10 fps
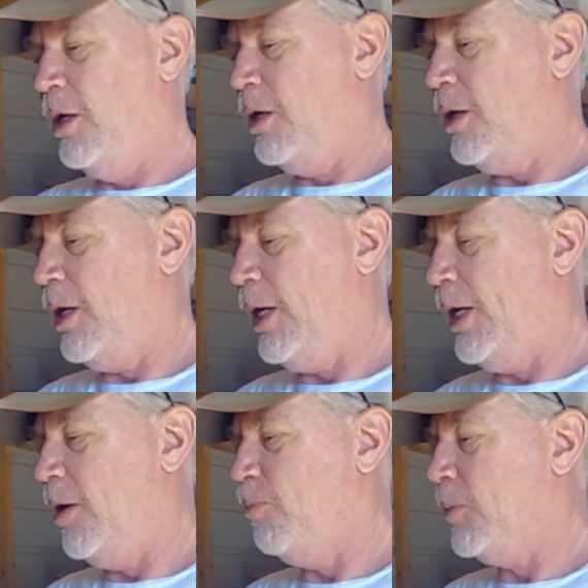
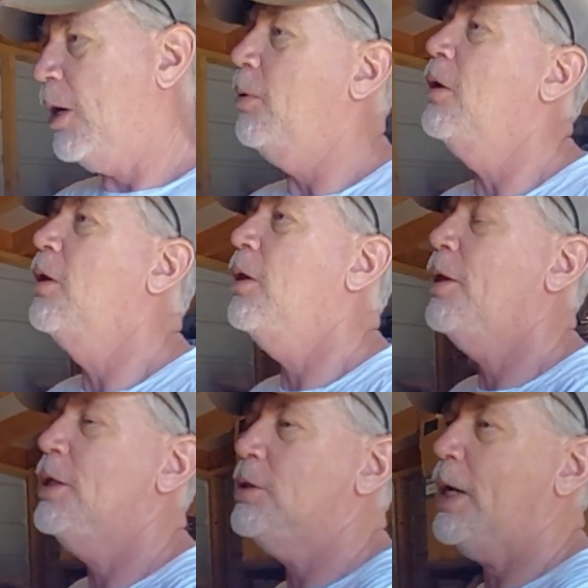A couple other little
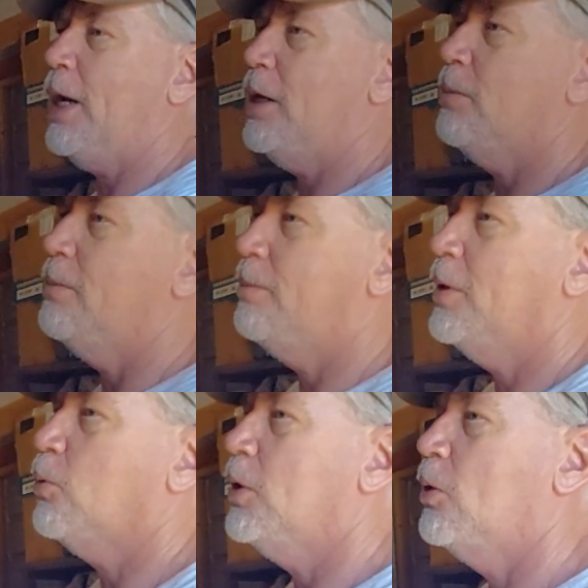things I kind of
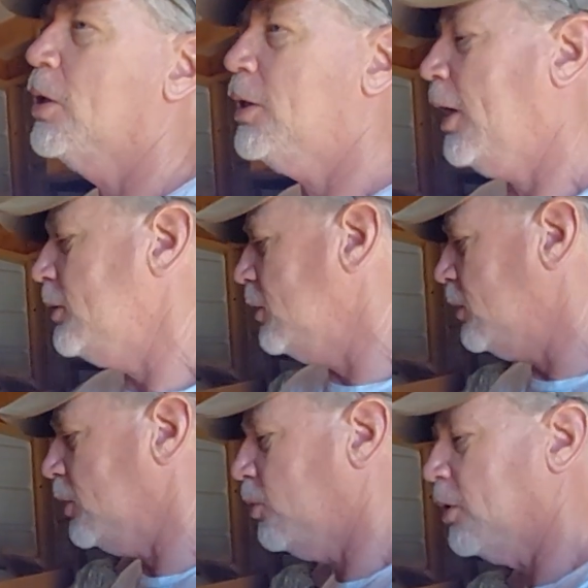been reorganizing
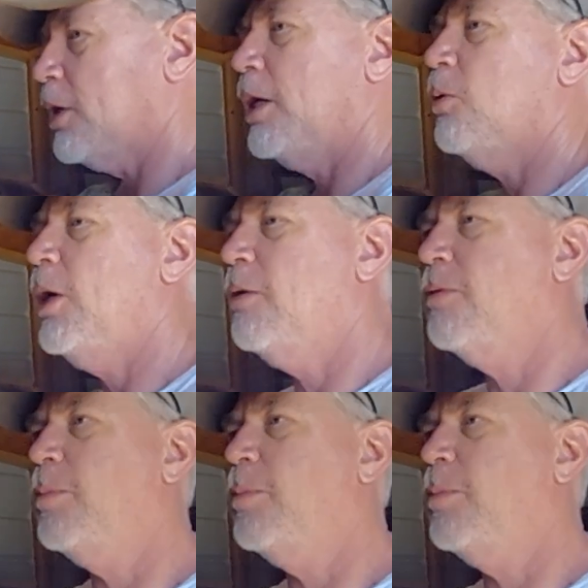since we were kind of waiting for